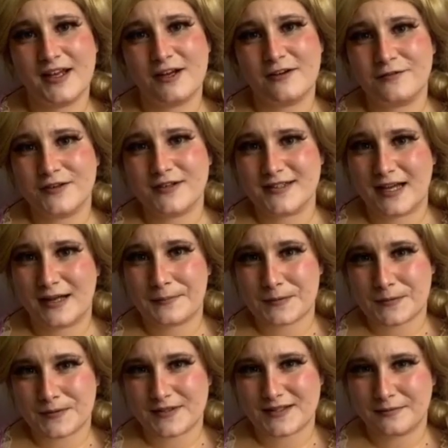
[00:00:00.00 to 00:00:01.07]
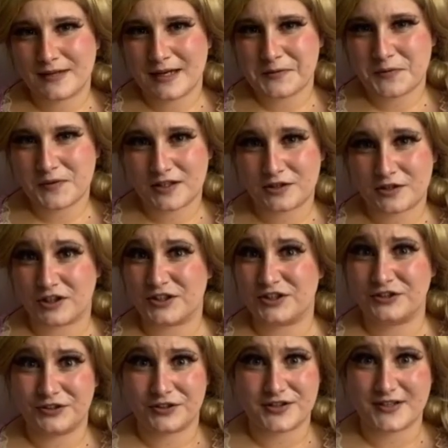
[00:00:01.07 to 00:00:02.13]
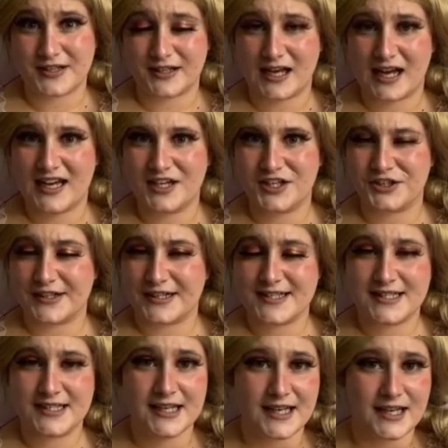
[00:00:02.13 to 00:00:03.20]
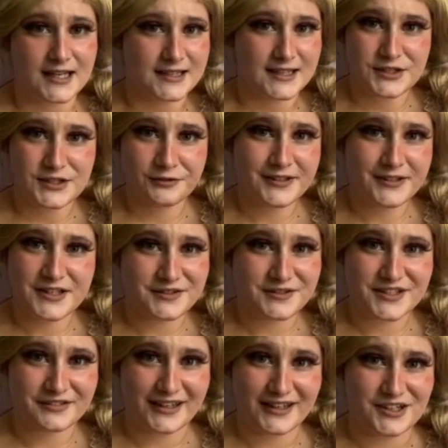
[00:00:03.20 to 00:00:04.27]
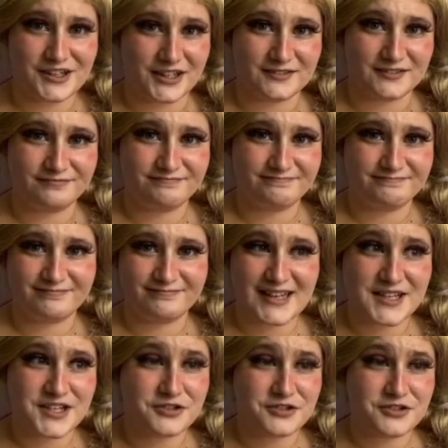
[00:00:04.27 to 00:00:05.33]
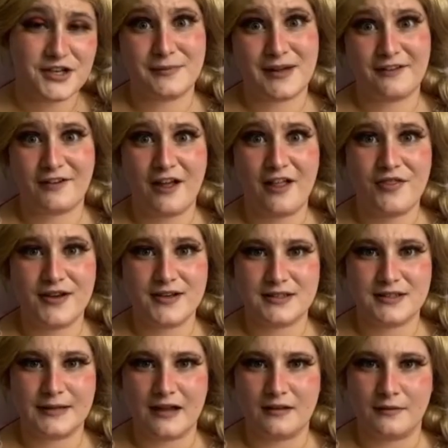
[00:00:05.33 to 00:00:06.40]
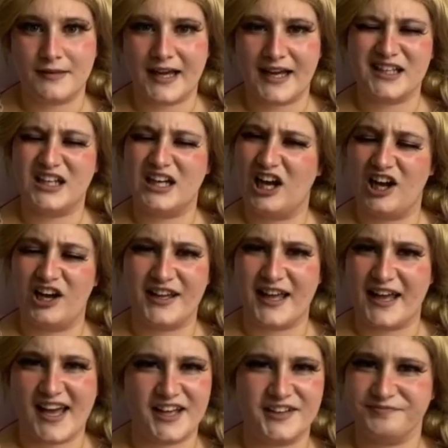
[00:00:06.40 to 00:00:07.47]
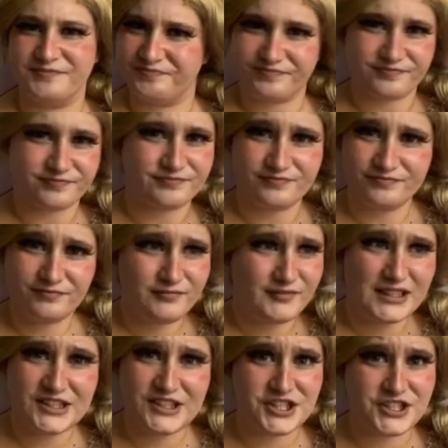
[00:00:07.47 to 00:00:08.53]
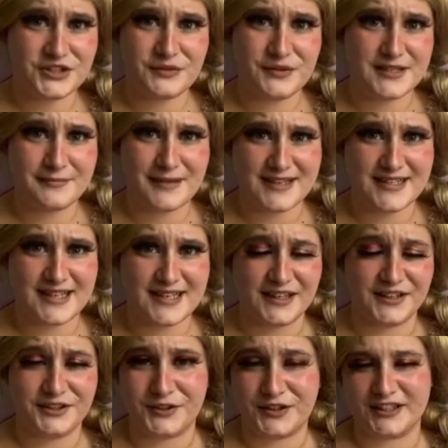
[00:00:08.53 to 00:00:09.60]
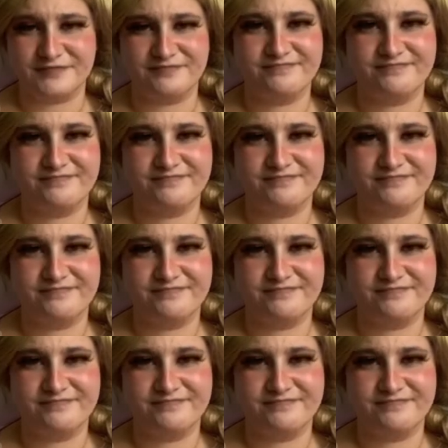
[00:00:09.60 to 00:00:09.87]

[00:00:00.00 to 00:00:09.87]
For example, sometimes with a doctor or a psychiatrist, they're talking to a stranger. That stranger might have heard things about them like, oh yeah, she's always messy, or,